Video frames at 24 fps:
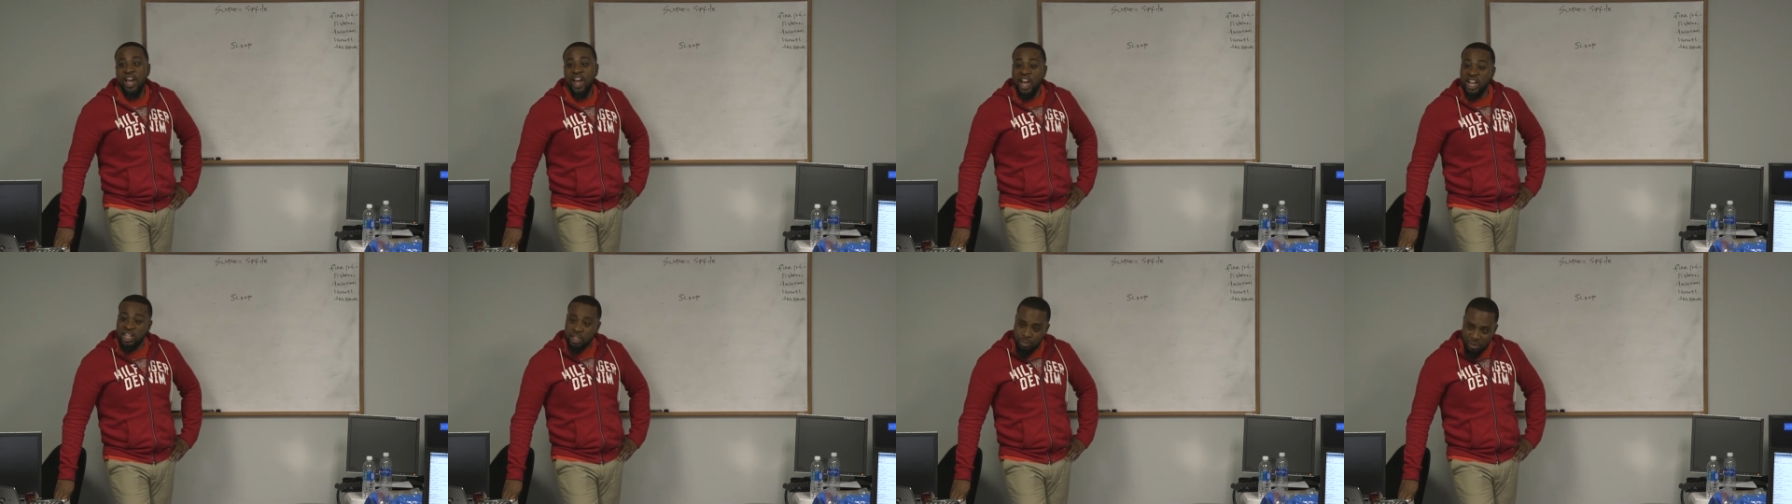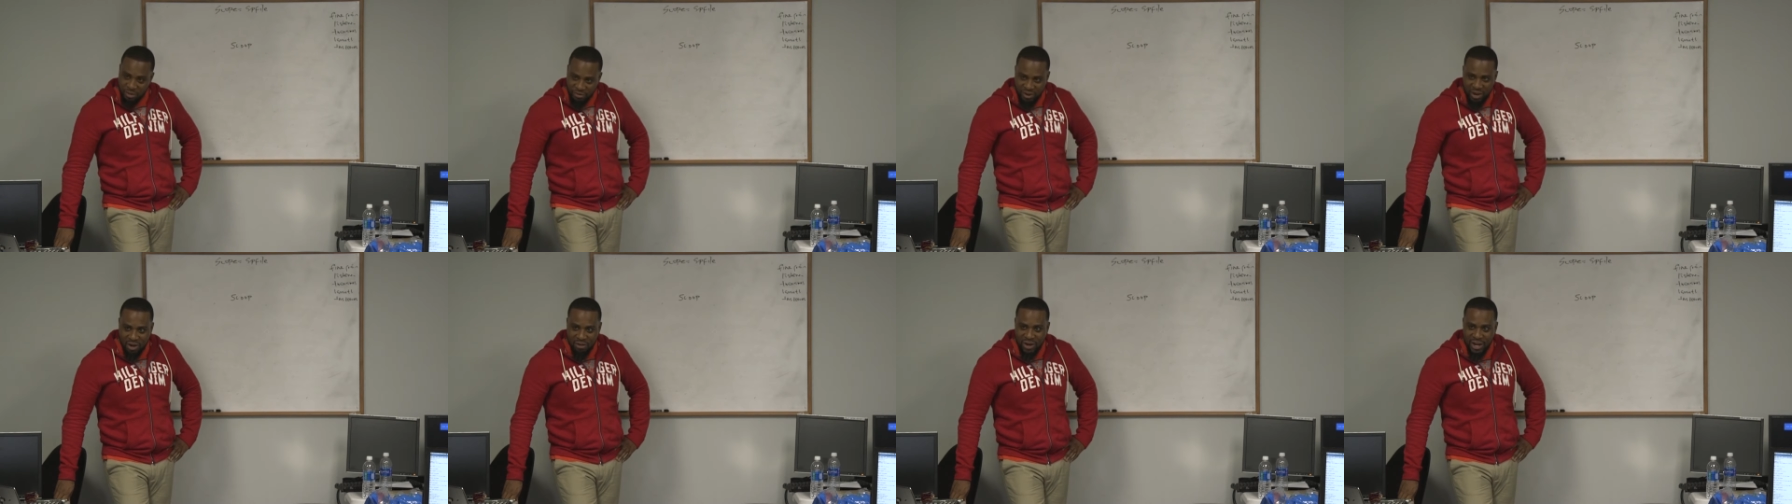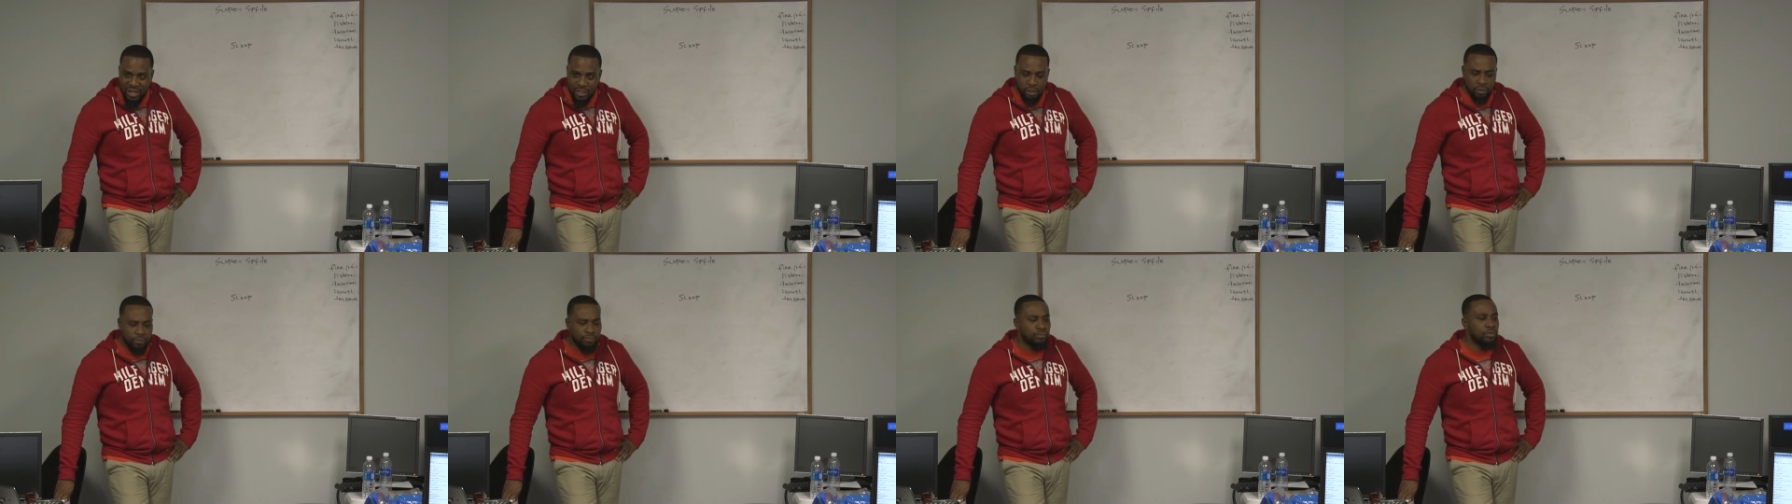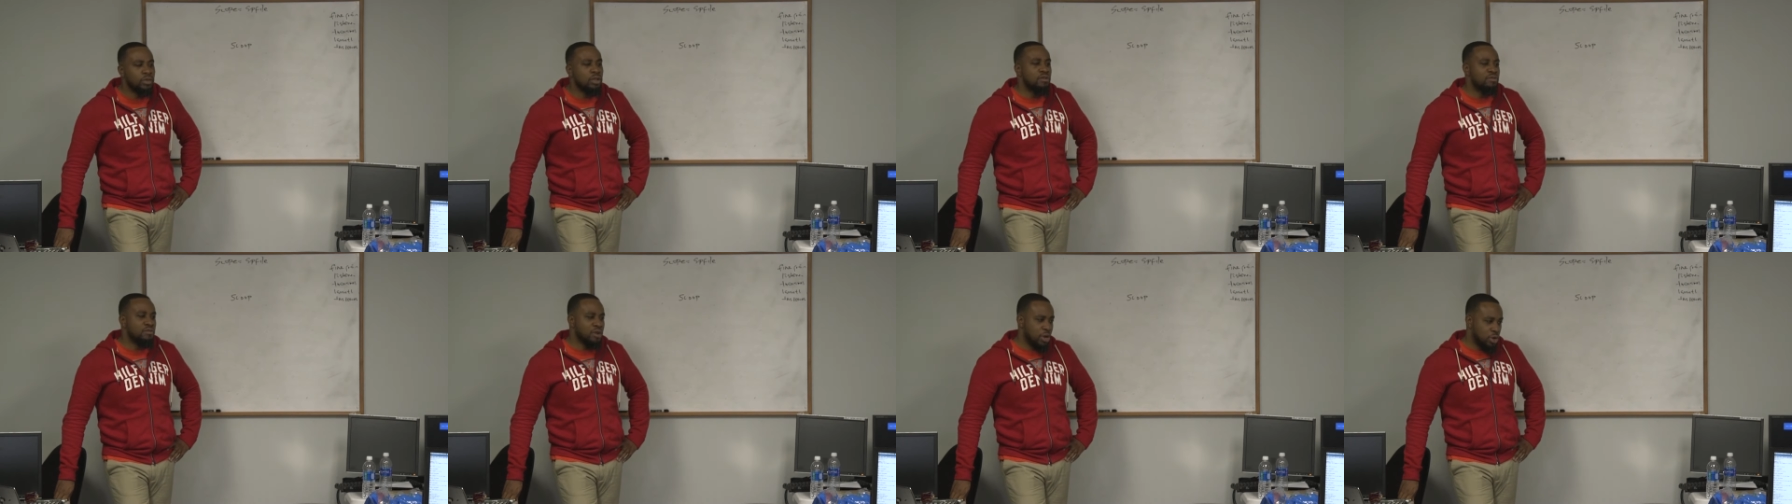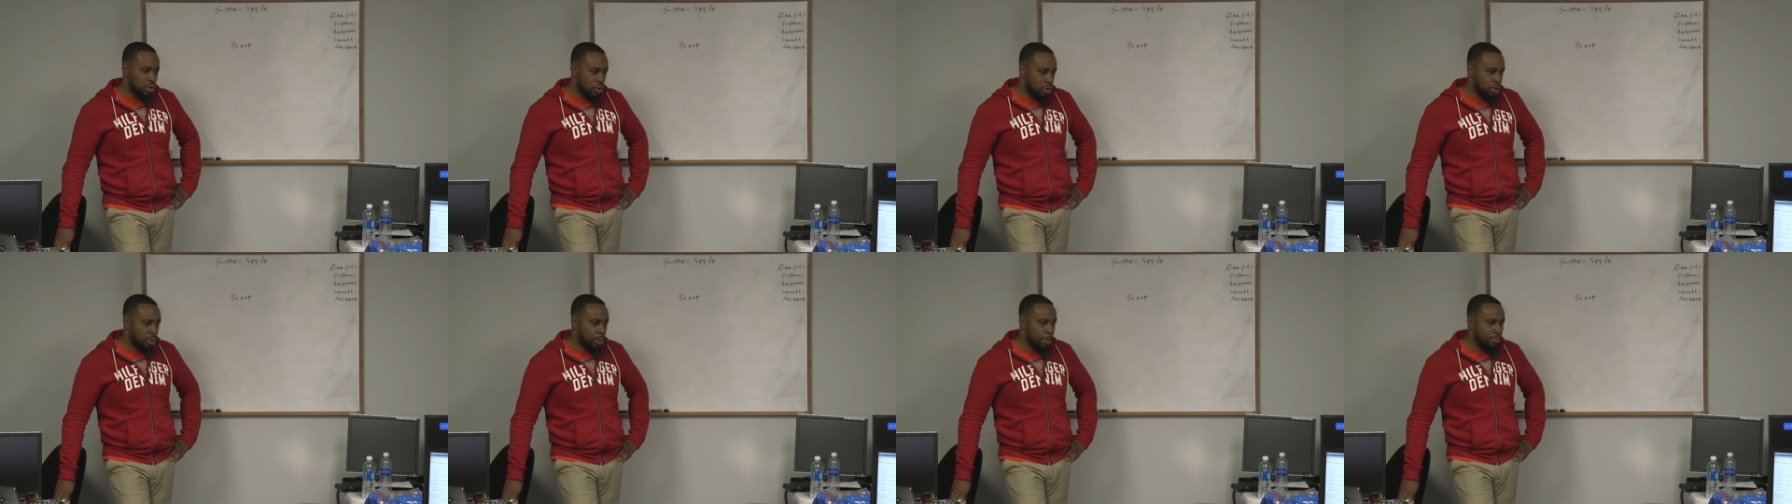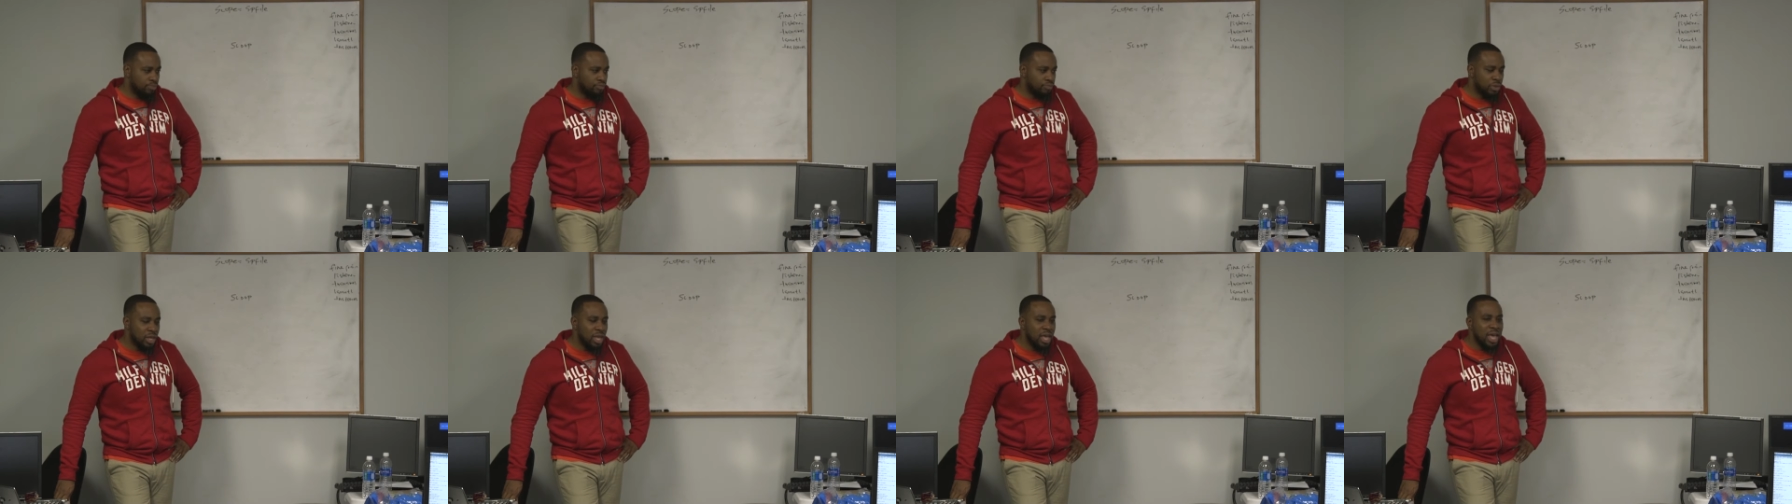SP file, right? OP
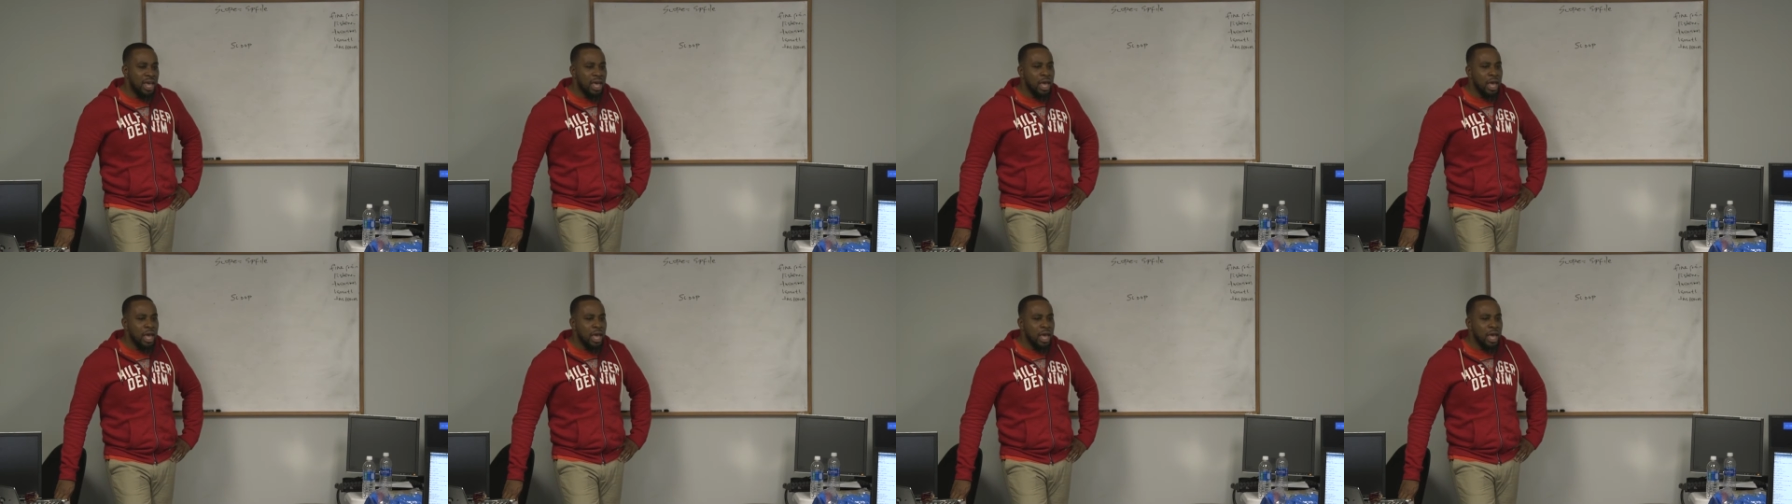file.